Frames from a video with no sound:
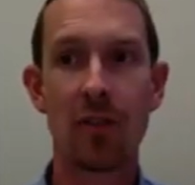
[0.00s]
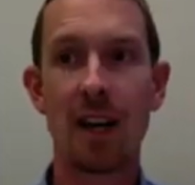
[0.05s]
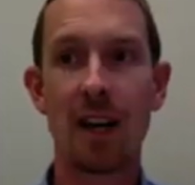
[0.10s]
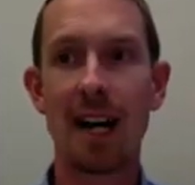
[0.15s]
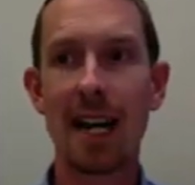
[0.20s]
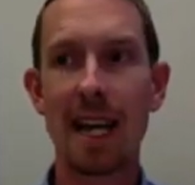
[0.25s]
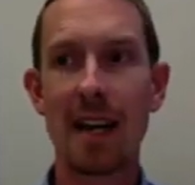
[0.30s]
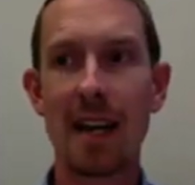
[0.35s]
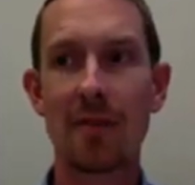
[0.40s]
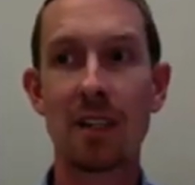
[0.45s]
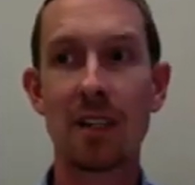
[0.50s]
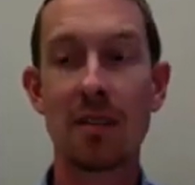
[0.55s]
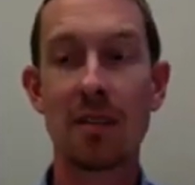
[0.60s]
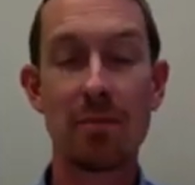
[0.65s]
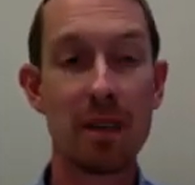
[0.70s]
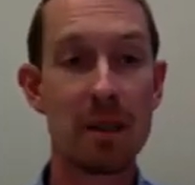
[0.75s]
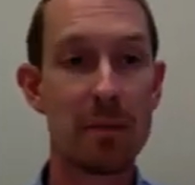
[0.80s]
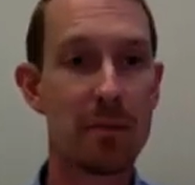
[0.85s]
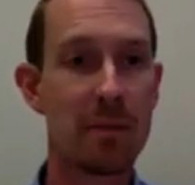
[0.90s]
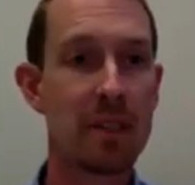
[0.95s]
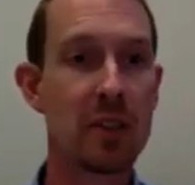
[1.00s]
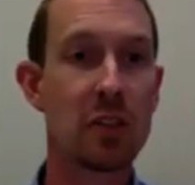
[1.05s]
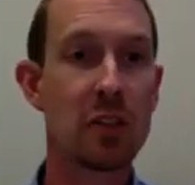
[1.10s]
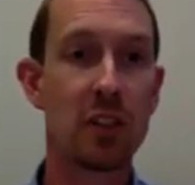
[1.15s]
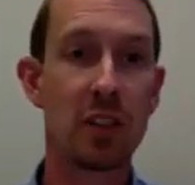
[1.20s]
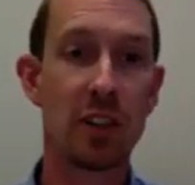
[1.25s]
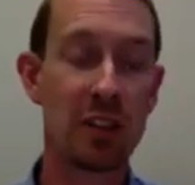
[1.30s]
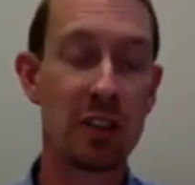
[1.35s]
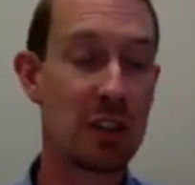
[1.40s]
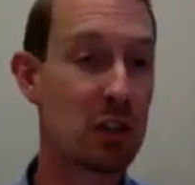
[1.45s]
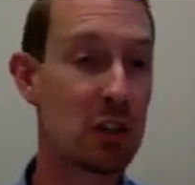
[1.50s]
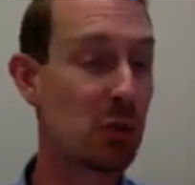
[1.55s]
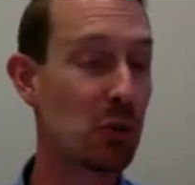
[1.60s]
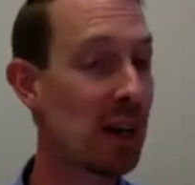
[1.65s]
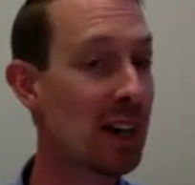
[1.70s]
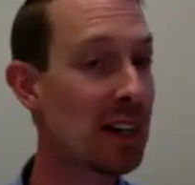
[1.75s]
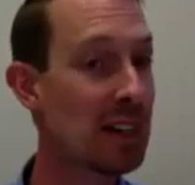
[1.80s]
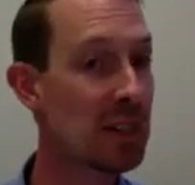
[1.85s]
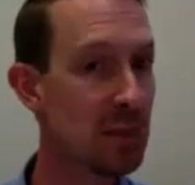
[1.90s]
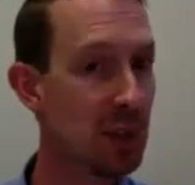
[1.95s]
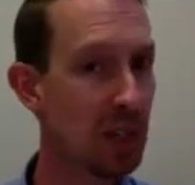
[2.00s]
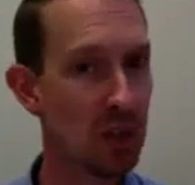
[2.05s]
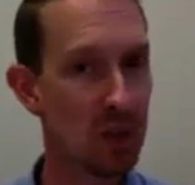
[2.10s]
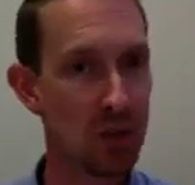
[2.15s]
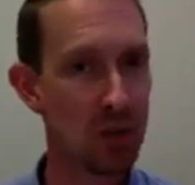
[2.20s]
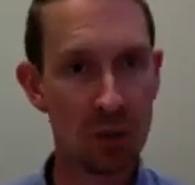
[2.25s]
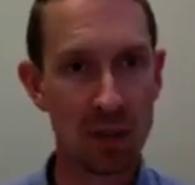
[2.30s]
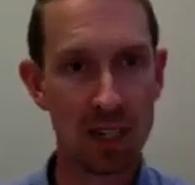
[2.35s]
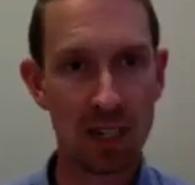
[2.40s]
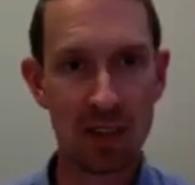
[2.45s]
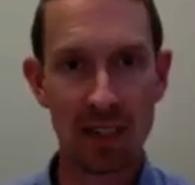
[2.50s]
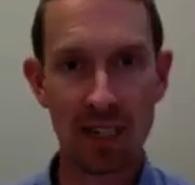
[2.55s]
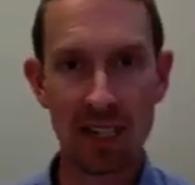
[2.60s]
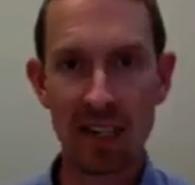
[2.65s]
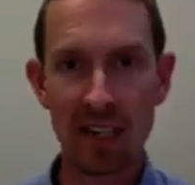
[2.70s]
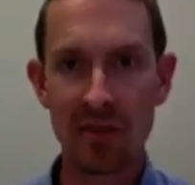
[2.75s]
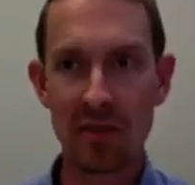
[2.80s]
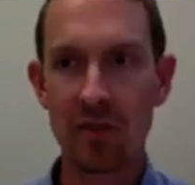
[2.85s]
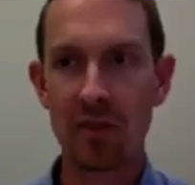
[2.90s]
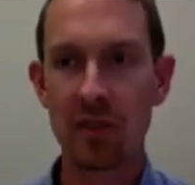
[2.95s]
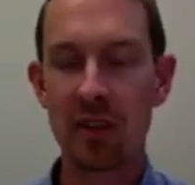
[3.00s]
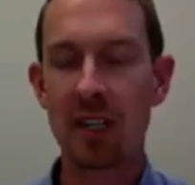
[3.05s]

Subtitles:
I have commitments that direct me through my life.